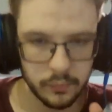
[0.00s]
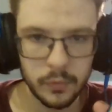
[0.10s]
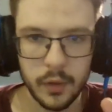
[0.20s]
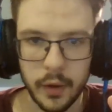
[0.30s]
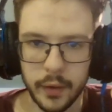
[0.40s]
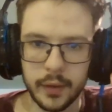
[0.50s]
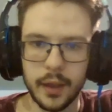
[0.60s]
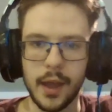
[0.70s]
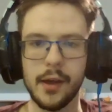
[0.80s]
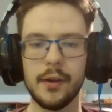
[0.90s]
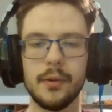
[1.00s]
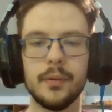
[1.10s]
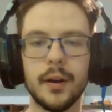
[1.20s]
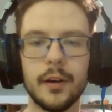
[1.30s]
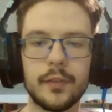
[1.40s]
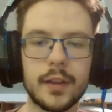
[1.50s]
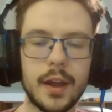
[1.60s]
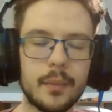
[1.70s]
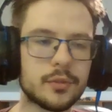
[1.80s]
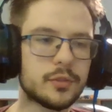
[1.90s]
Alright, we have
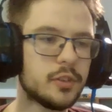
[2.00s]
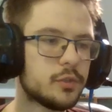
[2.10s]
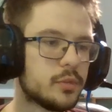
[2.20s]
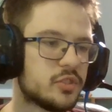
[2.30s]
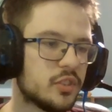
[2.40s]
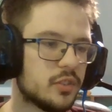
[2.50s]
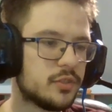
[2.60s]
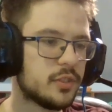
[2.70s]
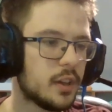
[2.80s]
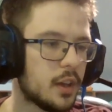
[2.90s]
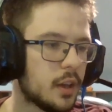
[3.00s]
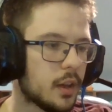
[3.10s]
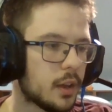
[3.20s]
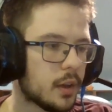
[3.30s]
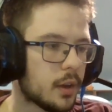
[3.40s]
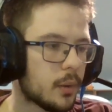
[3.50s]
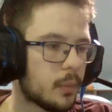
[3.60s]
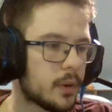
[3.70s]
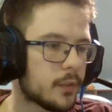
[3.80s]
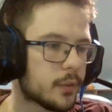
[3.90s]
Kybor Snares, which is
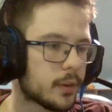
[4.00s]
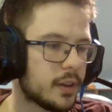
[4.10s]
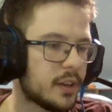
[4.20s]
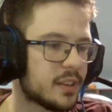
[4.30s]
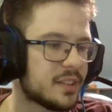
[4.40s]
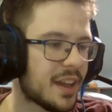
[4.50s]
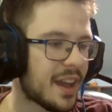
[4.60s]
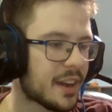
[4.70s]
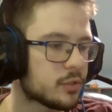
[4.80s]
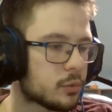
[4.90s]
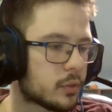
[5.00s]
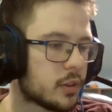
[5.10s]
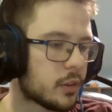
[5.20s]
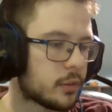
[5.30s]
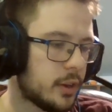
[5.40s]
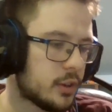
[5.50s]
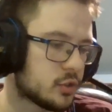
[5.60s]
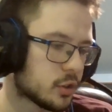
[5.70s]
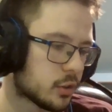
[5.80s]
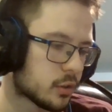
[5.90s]
whenever it attacks or another
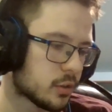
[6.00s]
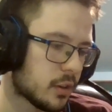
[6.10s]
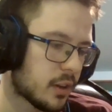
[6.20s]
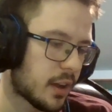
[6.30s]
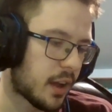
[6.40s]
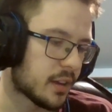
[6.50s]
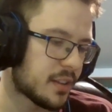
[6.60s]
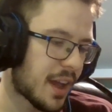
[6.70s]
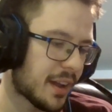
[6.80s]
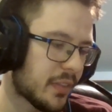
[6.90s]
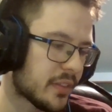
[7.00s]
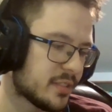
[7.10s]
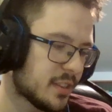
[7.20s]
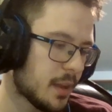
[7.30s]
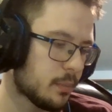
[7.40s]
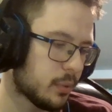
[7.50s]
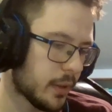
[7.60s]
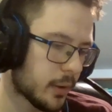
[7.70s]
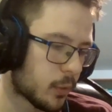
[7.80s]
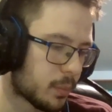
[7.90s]
creature attacking the same player
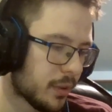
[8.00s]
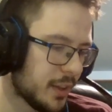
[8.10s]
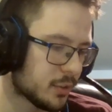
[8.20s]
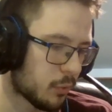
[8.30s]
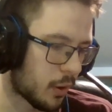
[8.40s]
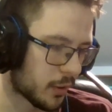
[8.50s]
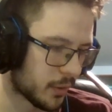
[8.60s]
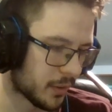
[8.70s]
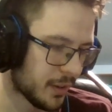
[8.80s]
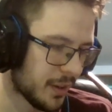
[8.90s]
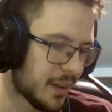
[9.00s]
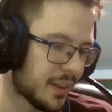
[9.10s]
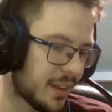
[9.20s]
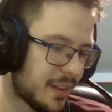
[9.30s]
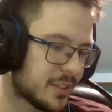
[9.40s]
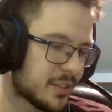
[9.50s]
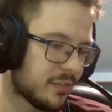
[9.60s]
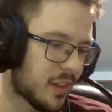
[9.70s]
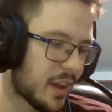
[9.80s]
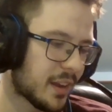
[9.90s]
or planeswalker gains
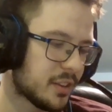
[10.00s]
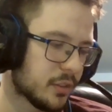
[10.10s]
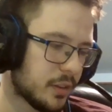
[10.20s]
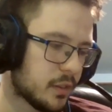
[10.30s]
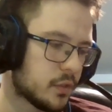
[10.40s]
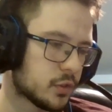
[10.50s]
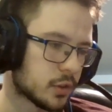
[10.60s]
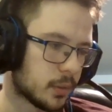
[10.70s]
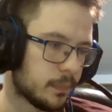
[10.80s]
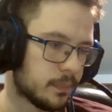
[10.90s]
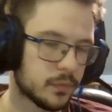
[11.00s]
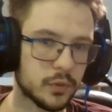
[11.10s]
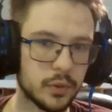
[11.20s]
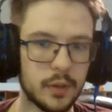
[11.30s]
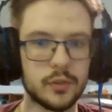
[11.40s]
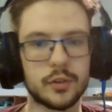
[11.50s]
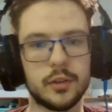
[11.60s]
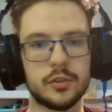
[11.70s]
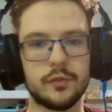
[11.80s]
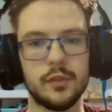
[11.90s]
flying until end of turn. So it gives another
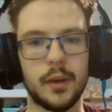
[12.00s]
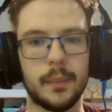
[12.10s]
creature flying.